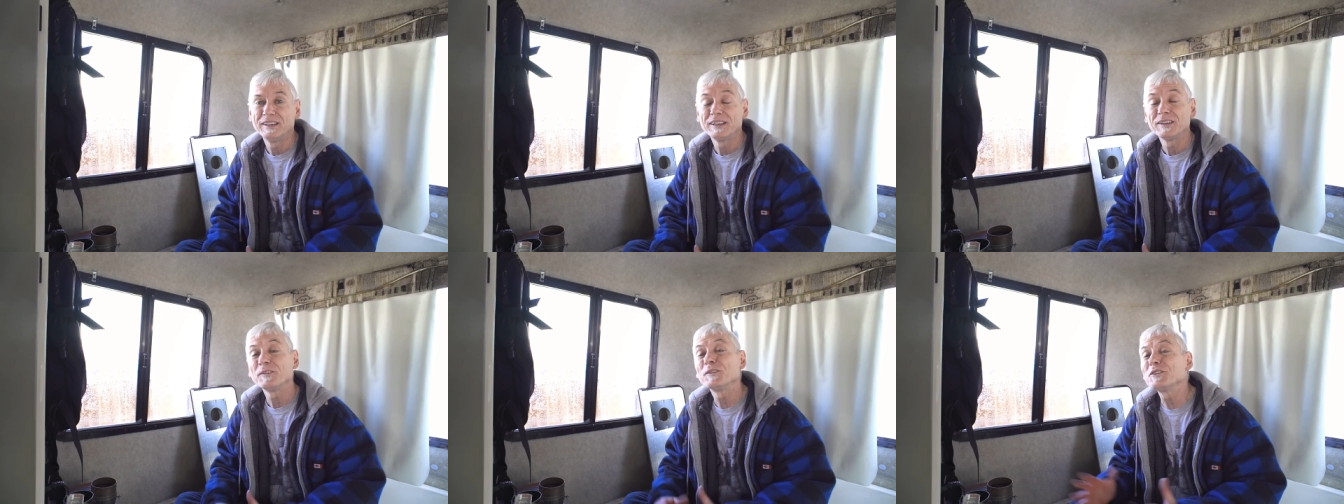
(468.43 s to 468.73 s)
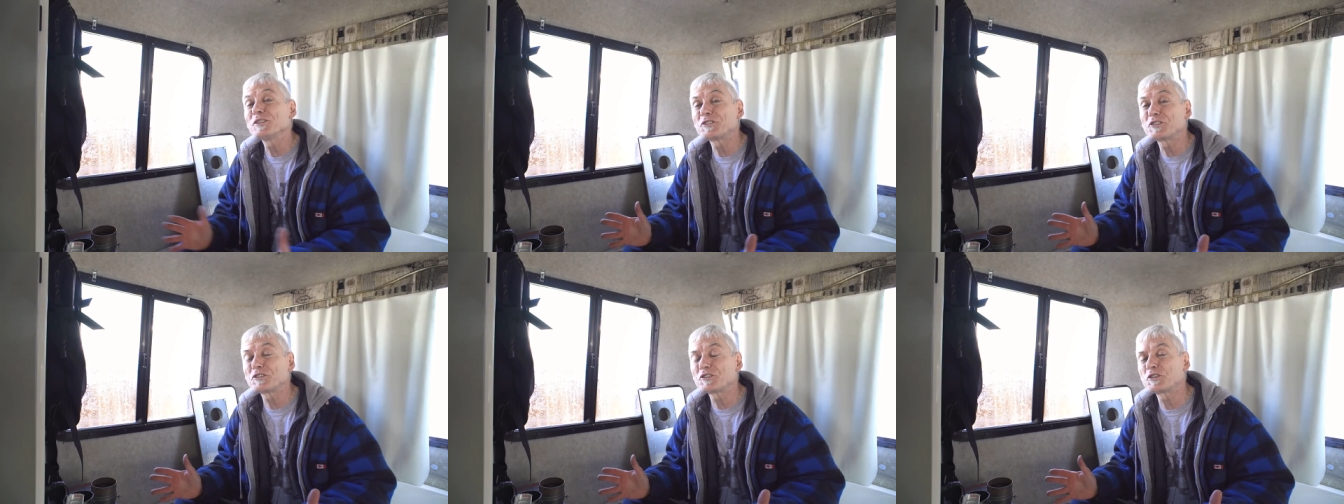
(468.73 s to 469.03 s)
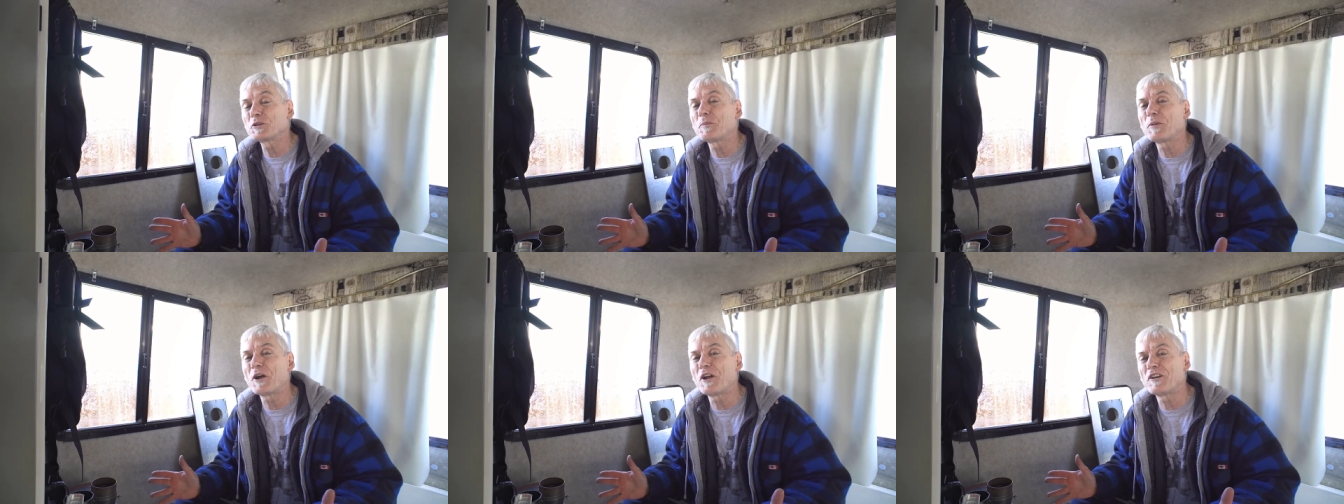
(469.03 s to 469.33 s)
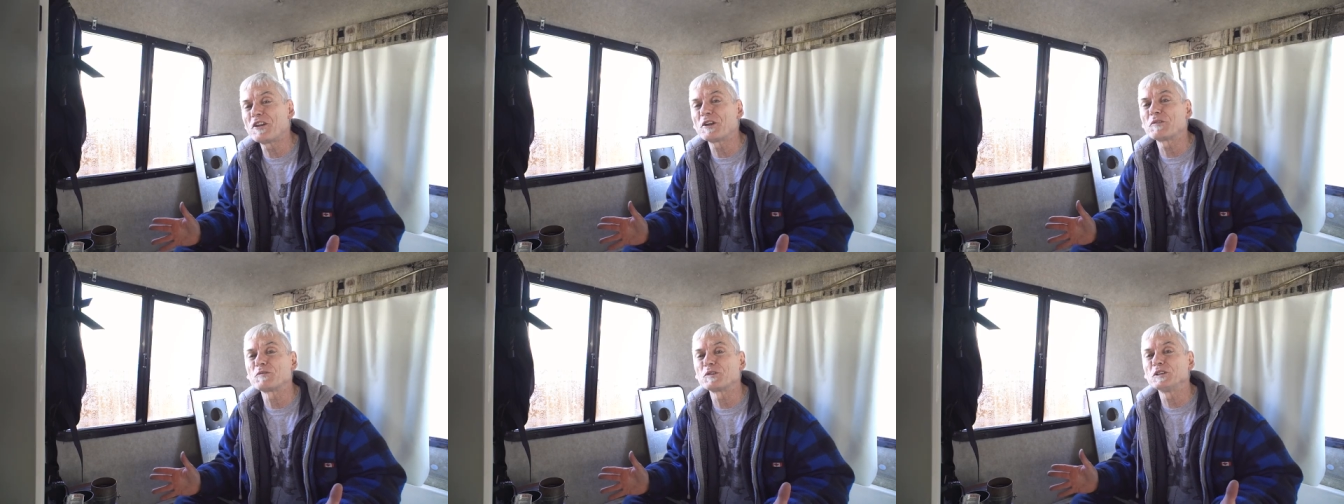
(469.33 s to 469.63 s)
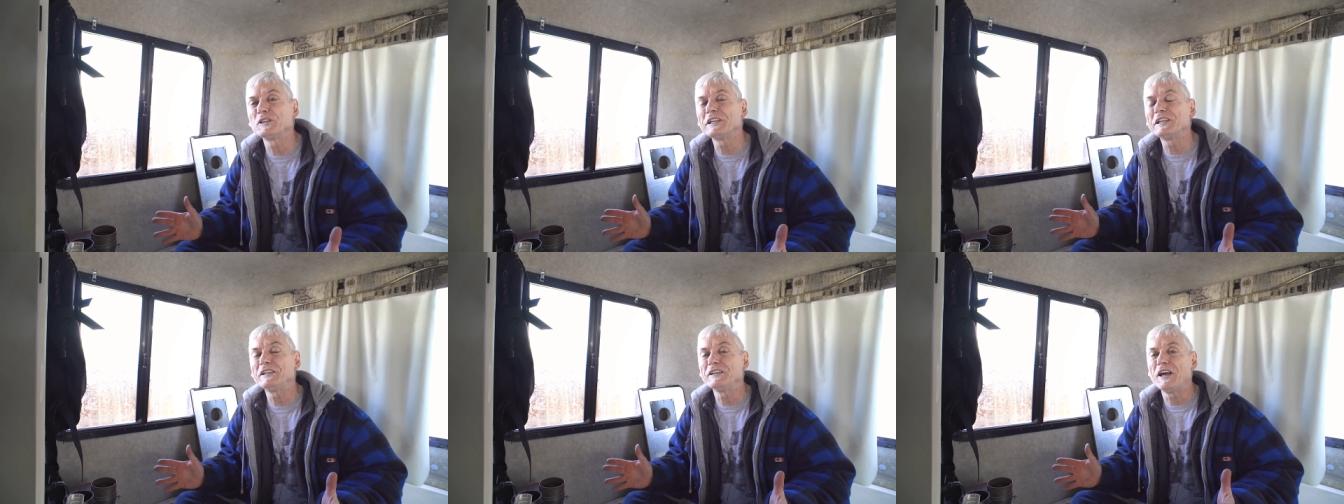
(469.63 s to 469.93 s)
well this is the part I
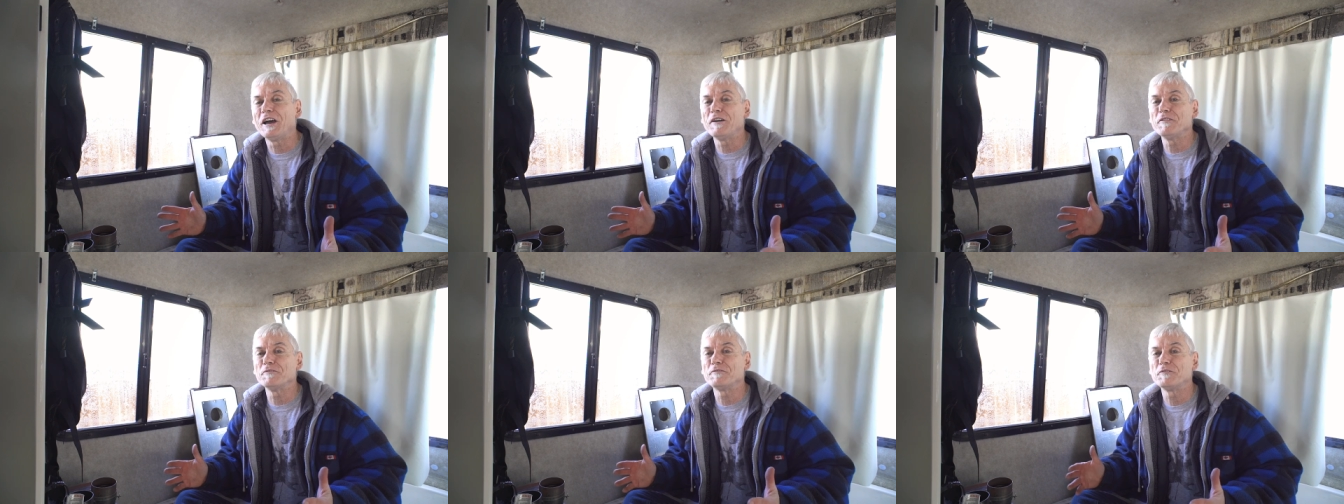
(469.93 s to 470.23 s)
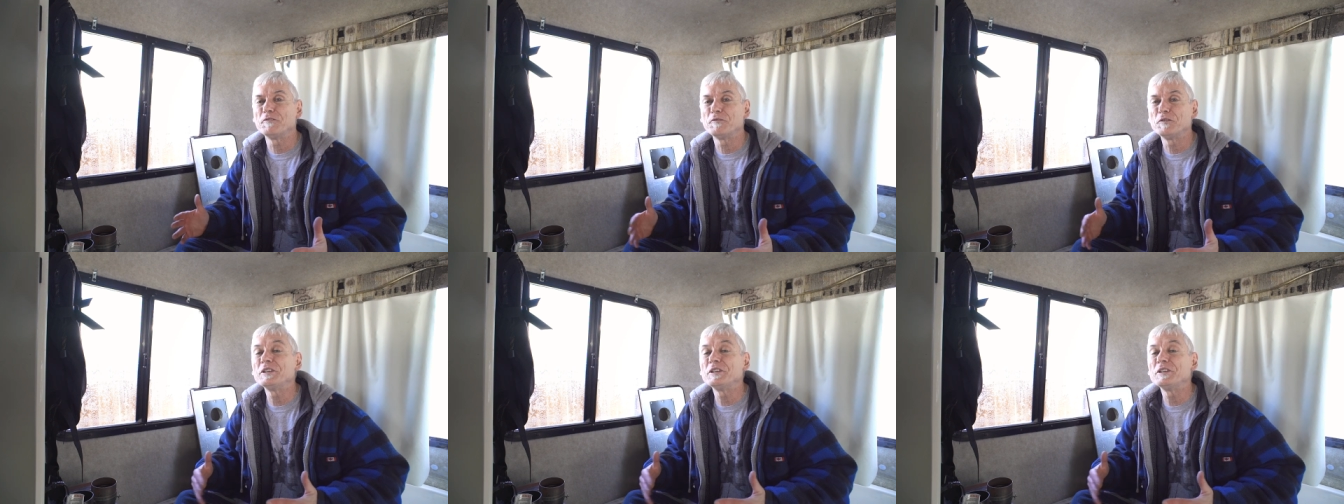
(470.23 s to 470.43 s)
really love